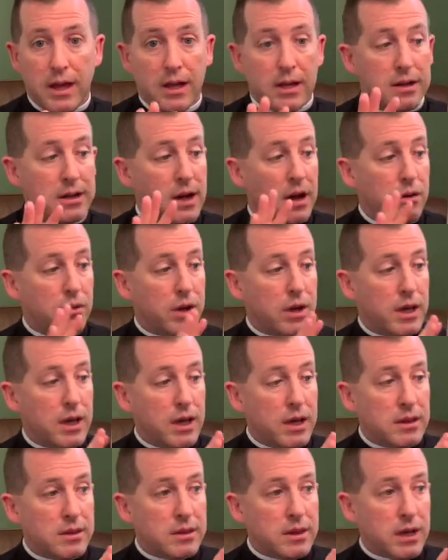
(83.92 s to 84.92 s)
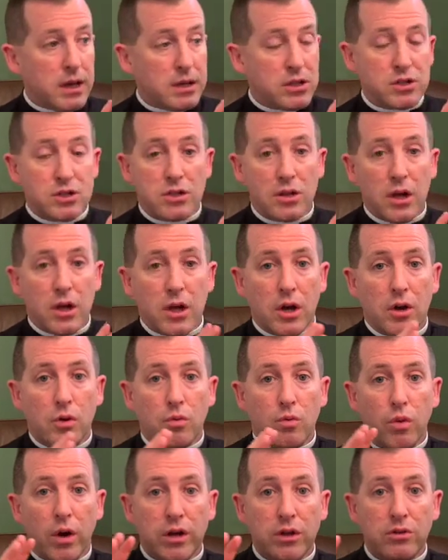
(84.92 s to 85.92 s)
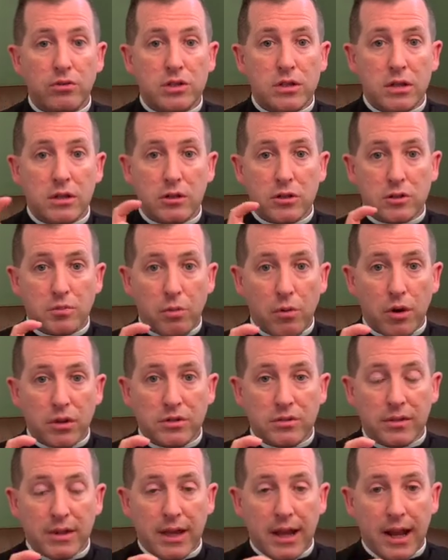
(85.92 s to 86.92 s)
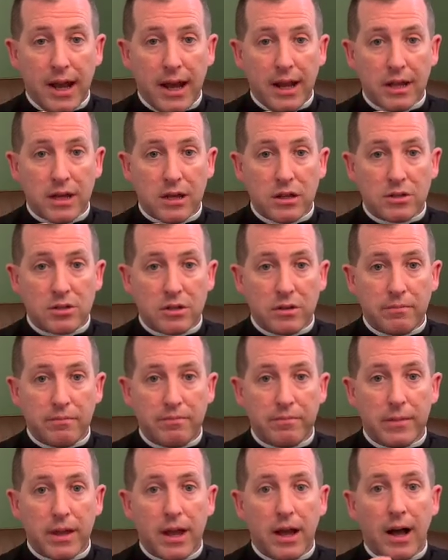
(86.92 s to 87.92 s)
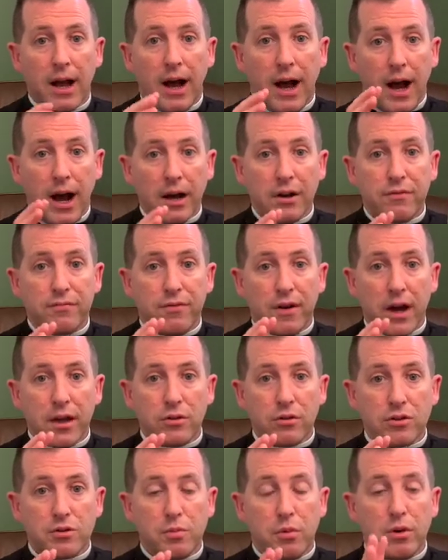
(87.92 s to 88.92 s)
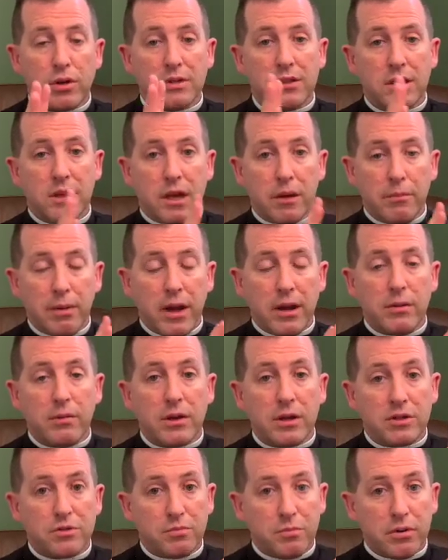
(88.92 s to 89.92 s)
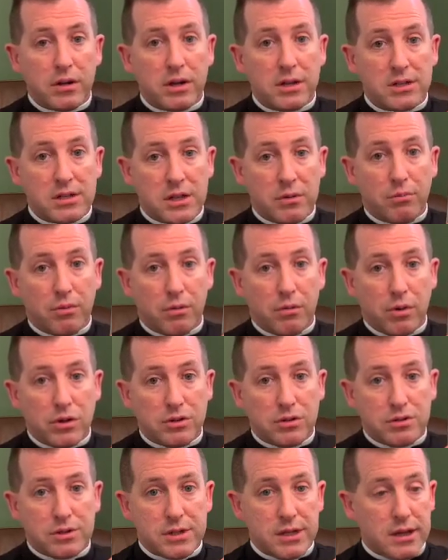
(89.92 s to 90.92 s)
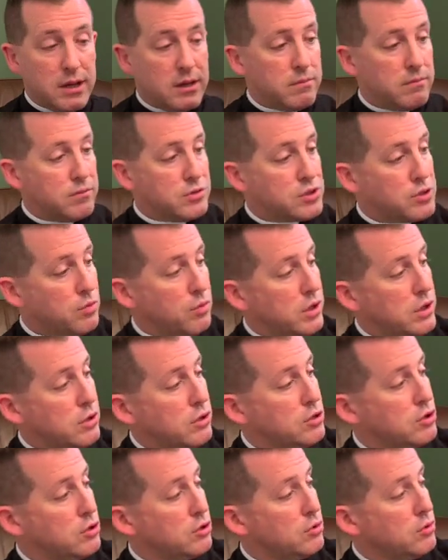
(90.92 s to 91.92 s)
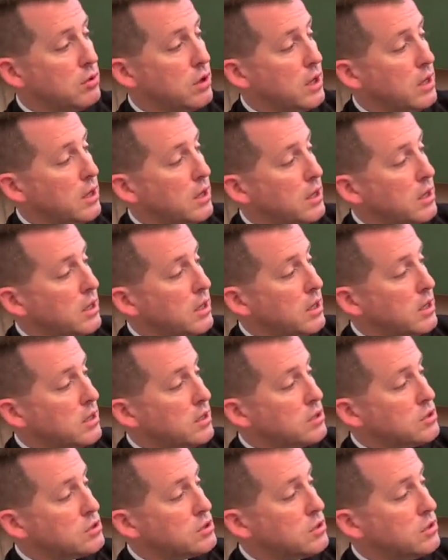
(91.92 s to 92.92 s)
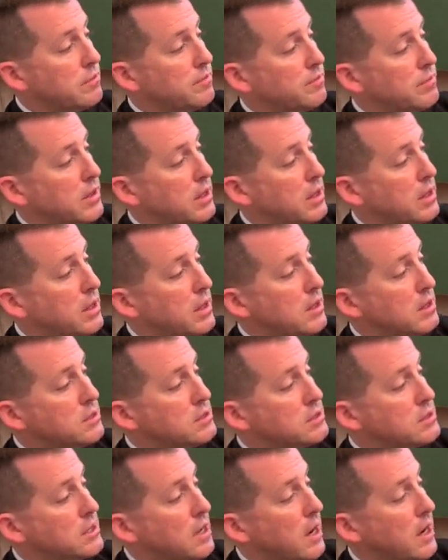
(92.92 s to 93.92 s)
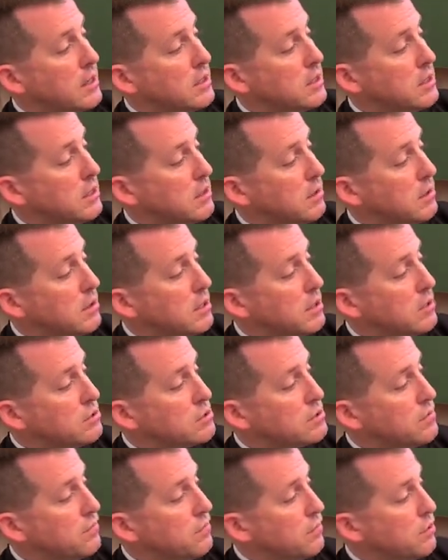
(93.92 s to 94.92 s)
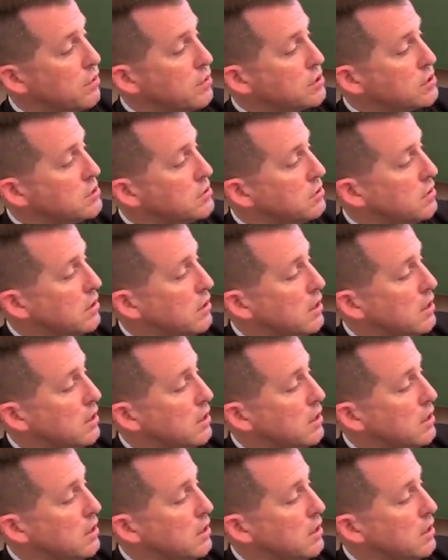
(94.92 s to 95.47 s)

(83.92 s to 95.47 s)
Now, in this, when you see those points in the catechism, how to find those points in the compendium is pretty simple once you see it. So what you do is inside here, here's the first